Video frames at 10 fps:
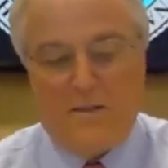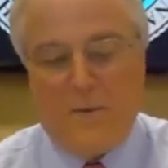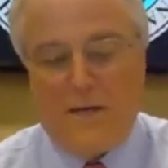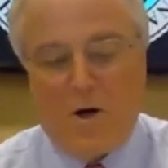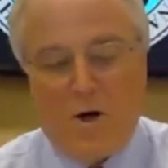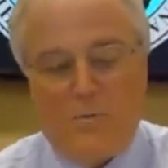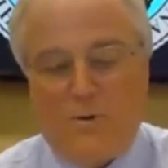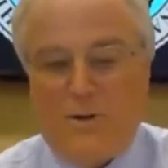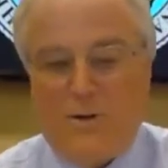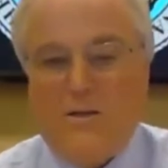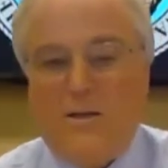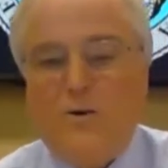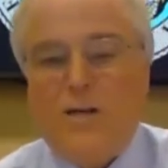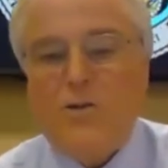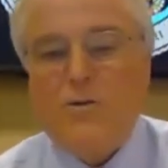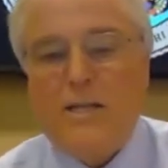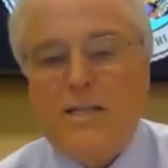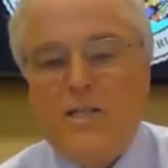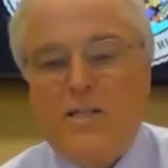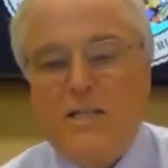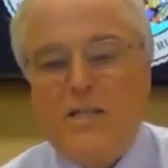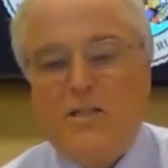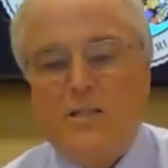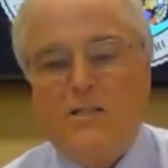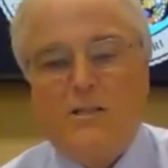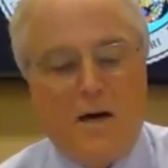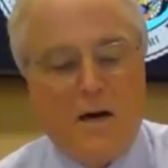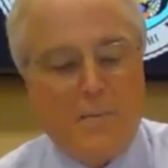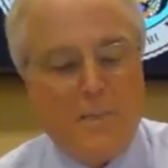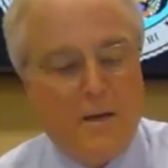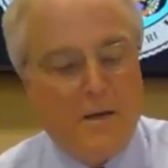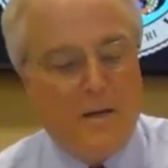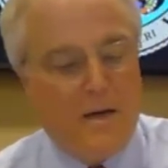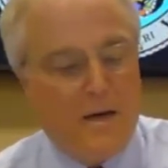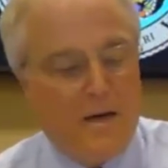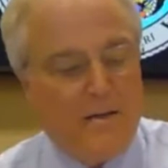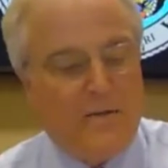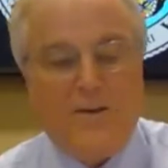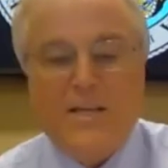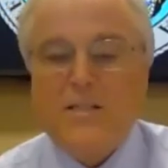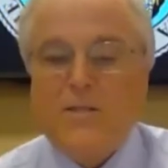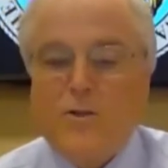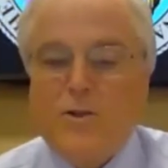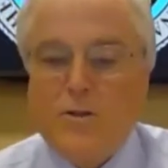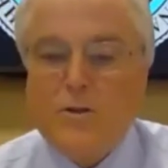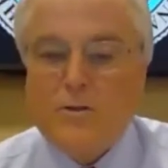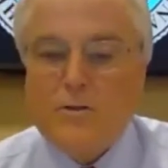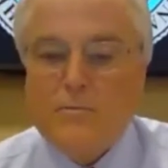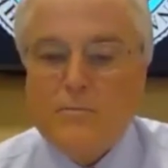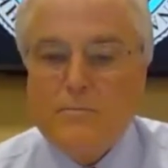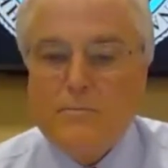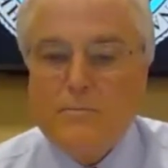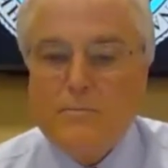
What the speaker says: to be heard with our congressional legislation is the visas for students.